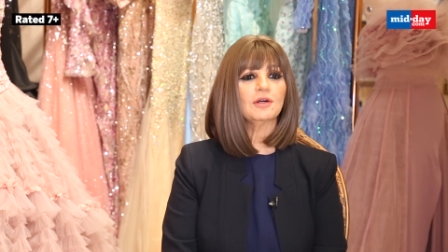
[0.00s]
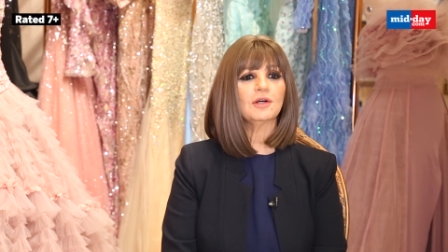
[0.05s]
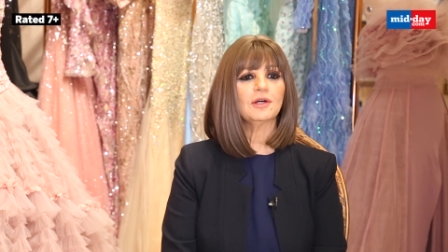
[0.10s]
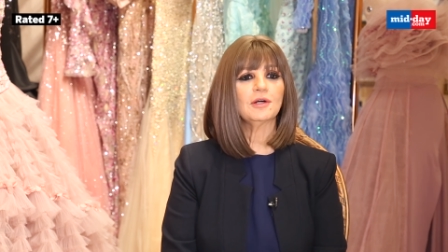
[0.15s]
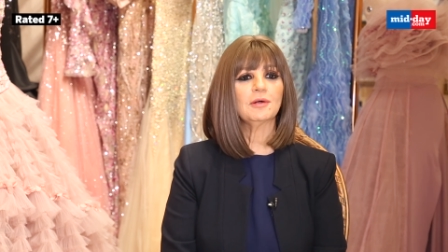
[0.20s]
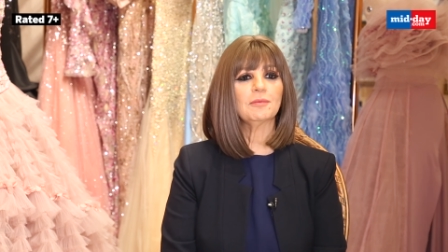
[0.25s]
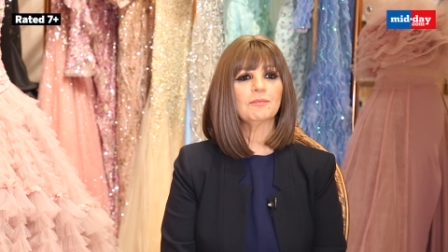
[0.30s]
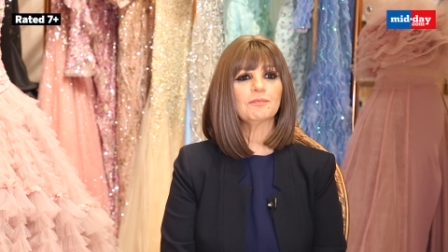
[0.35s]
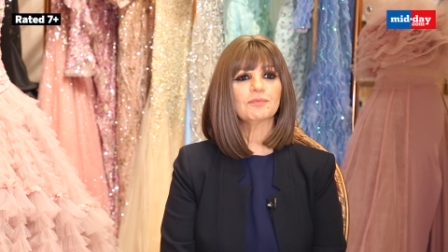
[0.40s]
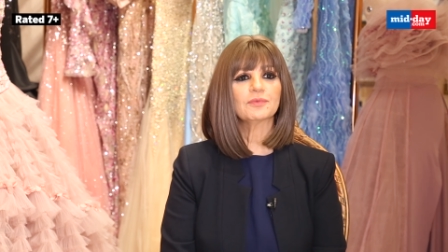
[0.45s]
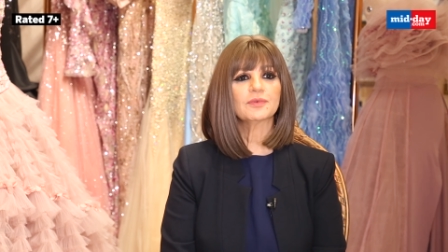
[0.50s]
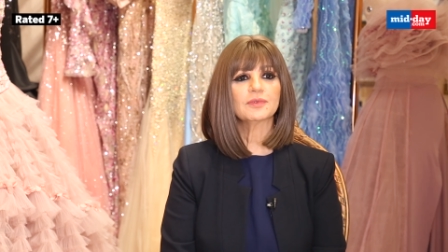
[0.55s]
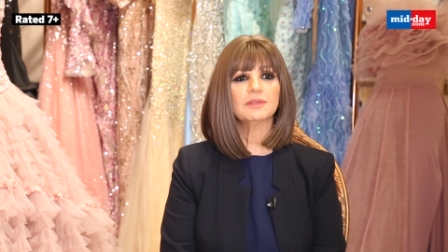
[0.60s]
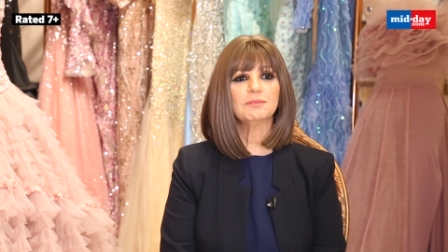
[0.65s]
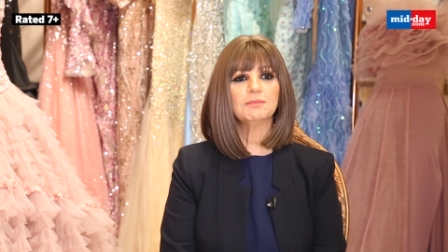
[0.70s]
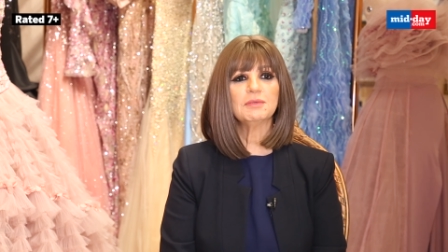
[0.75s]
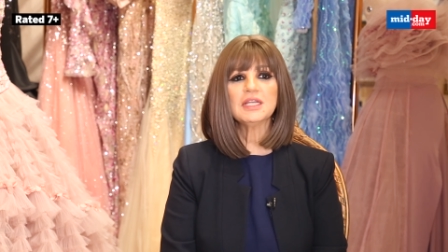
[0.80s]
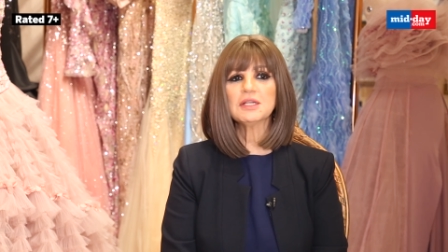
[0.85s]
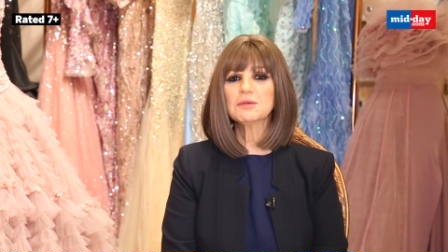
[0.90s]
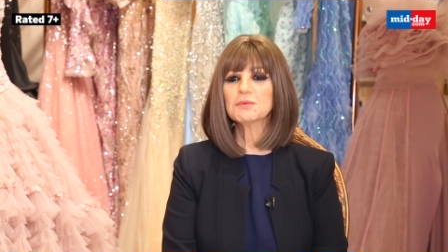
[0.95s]
um,
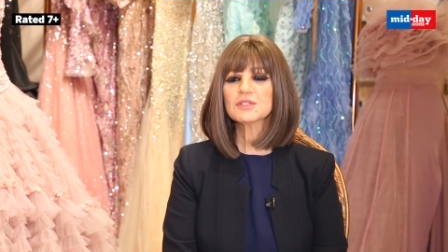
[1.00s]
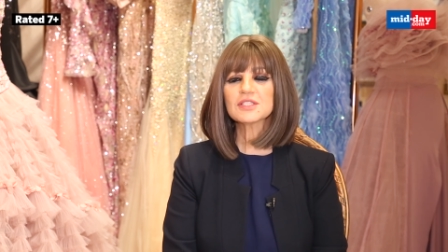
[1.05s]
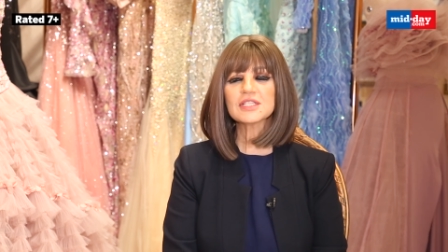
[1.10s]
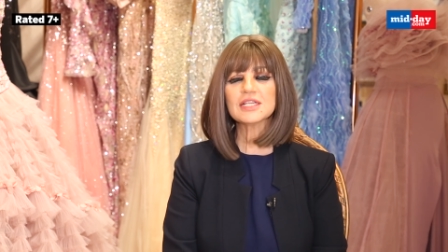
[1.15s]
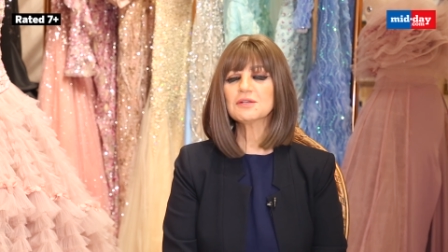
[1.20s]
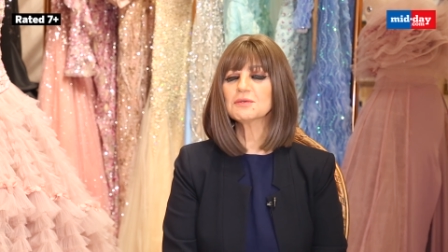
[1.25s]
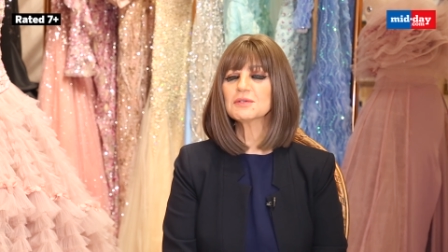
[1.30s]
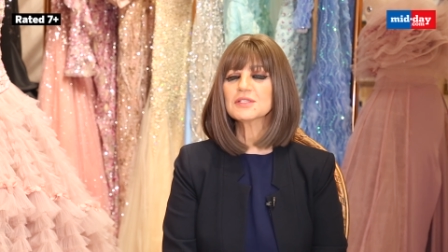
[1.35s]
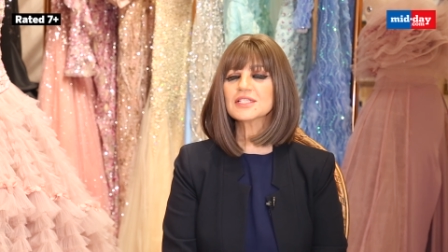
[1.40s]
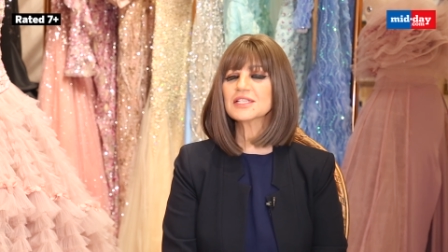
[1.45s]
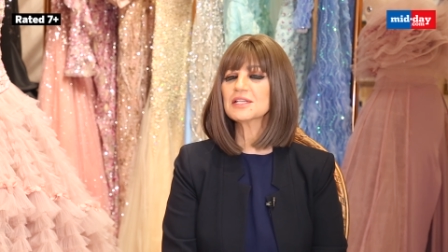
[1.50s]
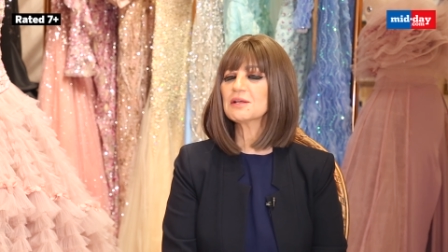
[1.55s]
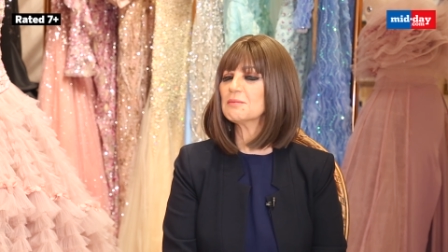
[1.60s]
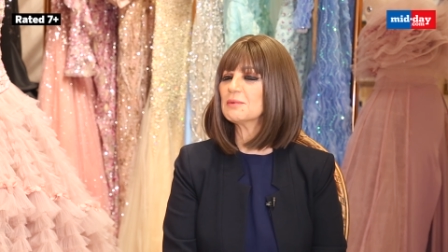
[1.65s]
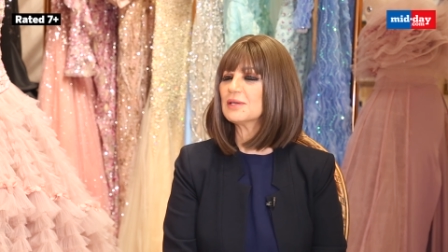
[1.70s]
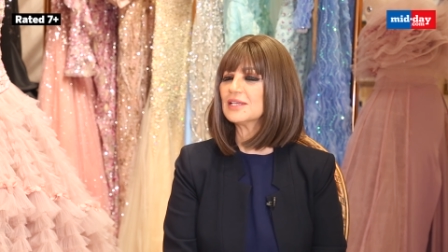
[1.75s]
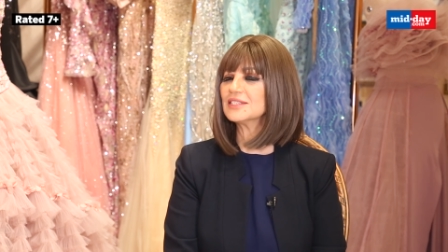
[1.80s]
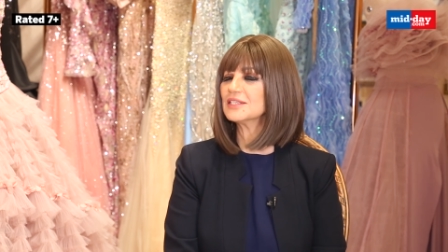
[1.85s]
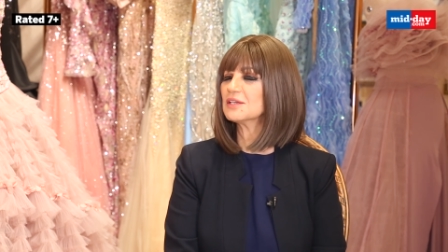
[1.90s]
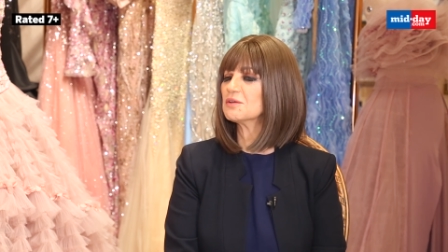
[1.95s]
it was it was an
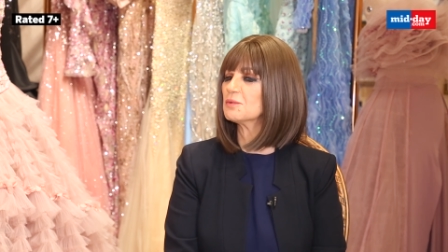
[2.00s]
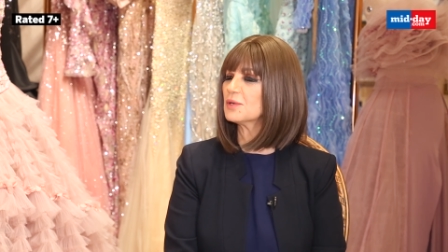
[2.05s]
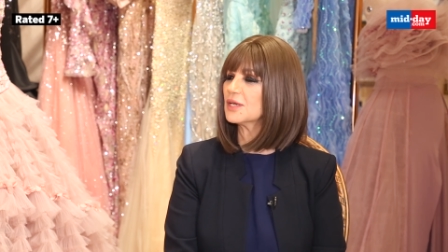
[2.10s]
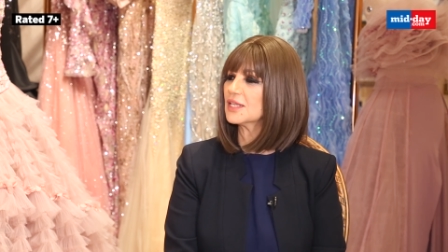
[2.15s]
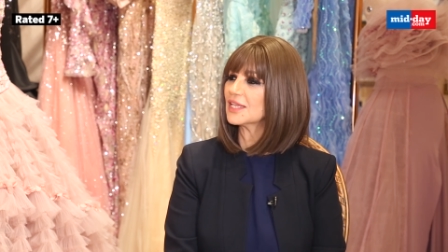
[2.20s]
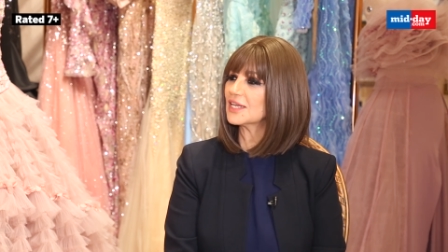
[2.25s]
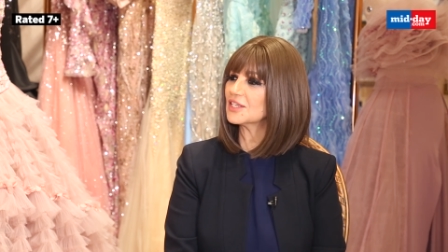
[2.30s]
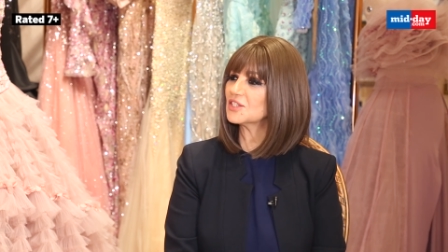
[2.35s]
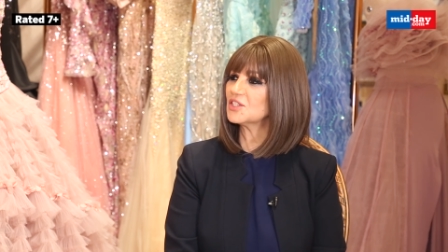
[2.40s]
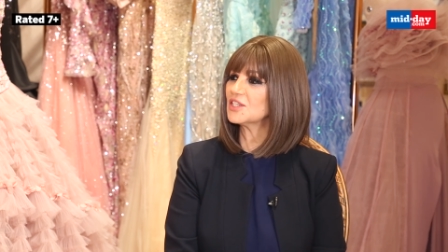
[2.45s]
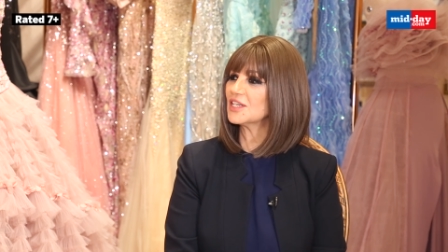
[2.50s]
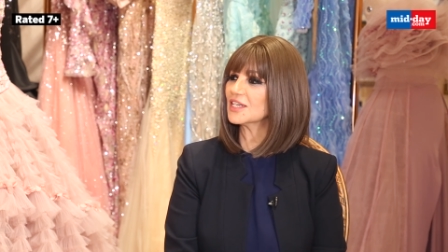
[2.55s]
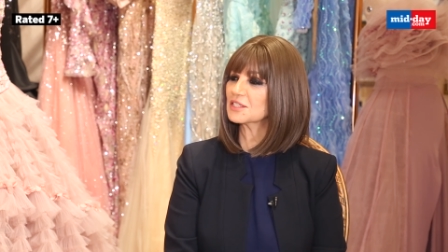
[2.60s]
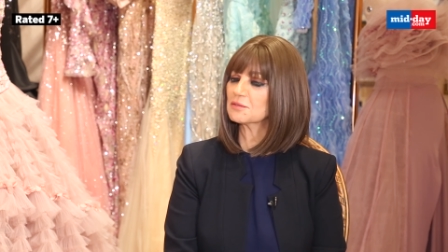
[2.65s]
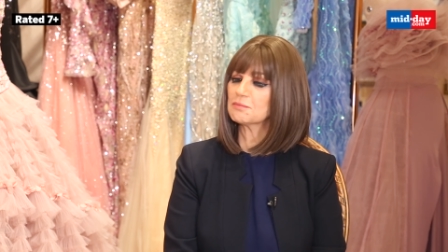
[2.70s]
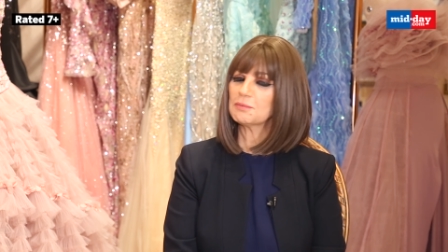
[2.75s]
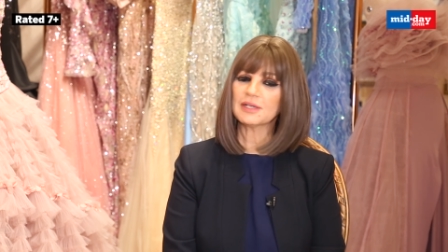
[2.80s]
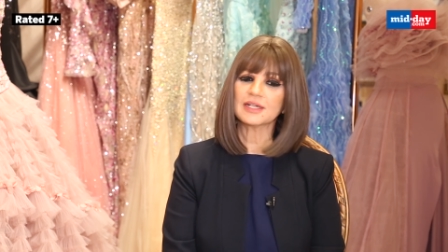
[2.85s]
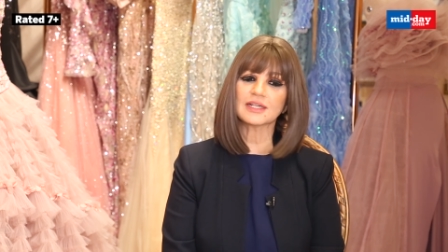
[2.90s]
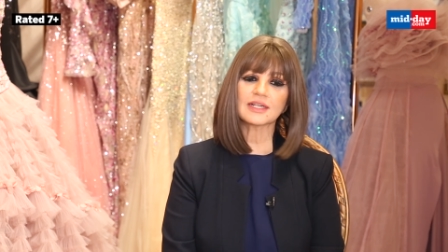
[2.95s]
amazing way that she
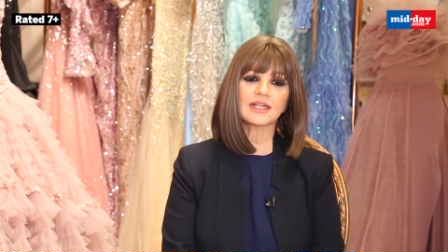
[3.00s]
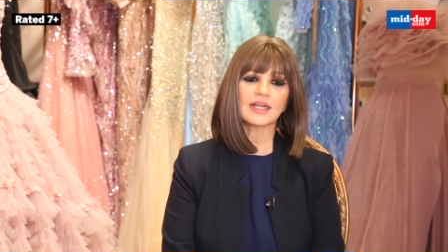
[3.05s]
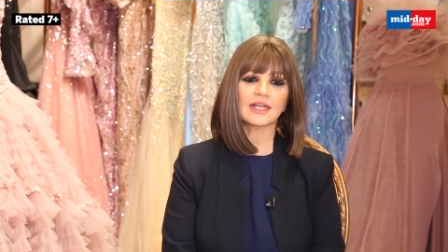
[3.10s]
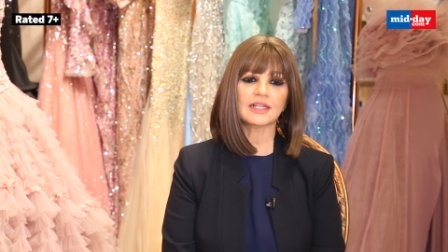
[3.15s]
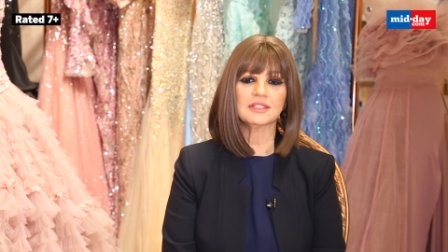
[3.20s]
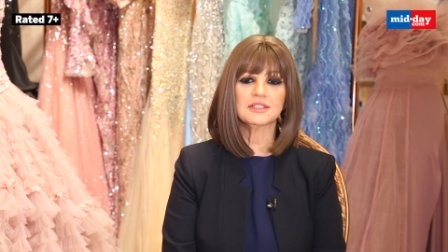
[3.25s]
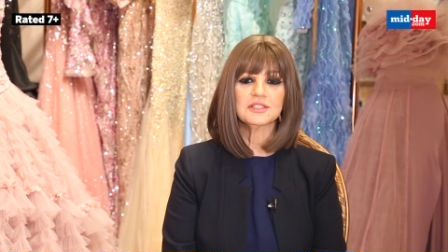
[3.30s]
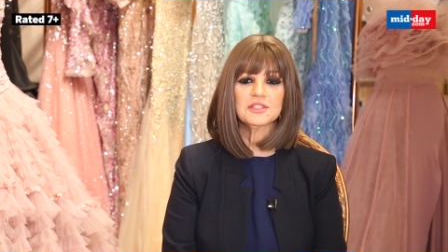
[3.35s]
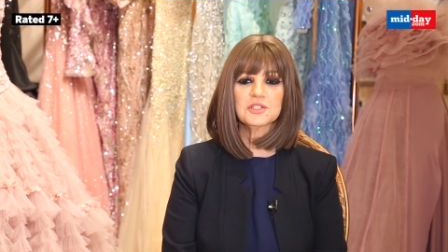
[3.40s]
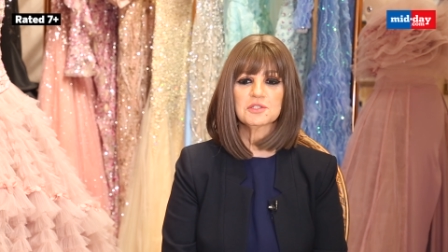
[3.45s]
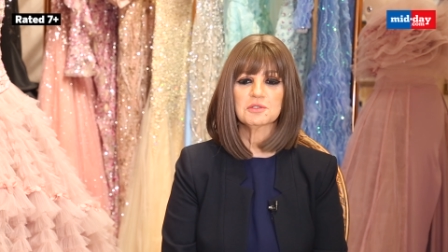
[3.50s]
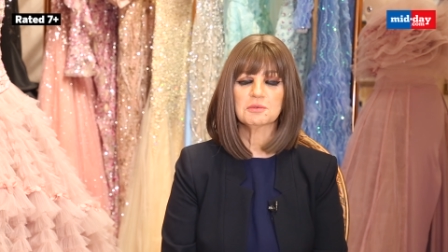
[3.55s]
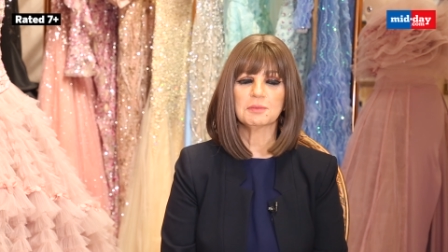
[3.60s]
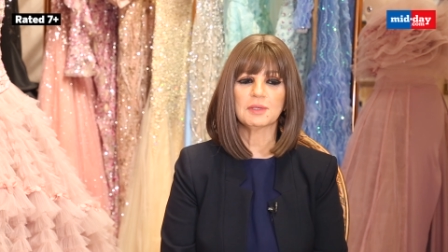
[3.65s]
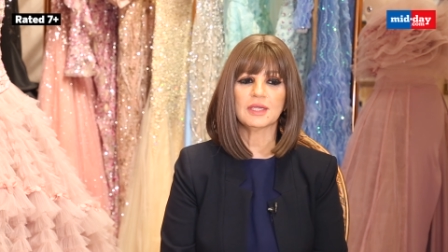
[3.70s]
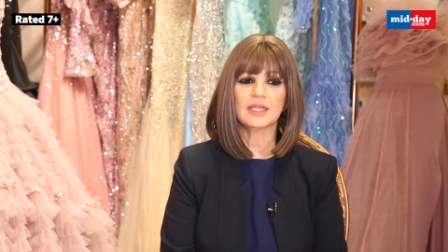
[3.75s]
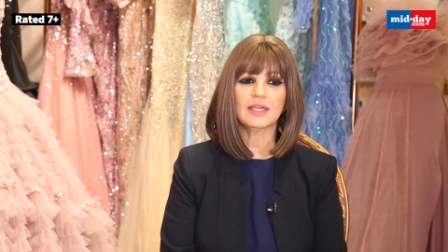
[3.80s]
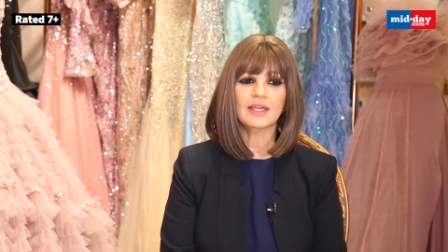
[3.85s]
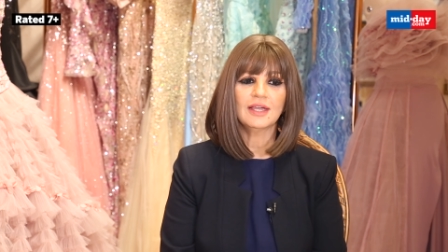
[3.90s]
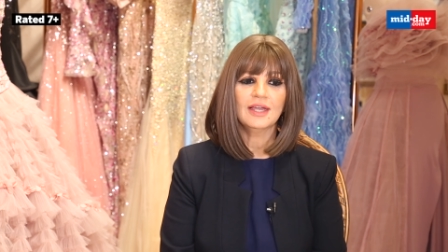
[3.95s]
explained colors to
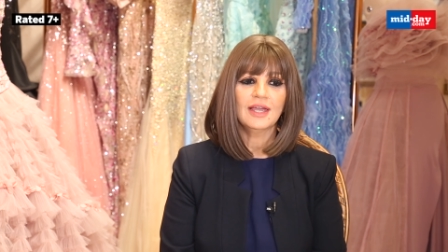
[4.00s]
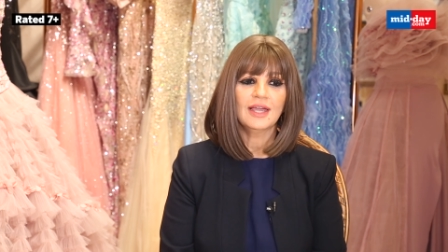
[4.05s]
me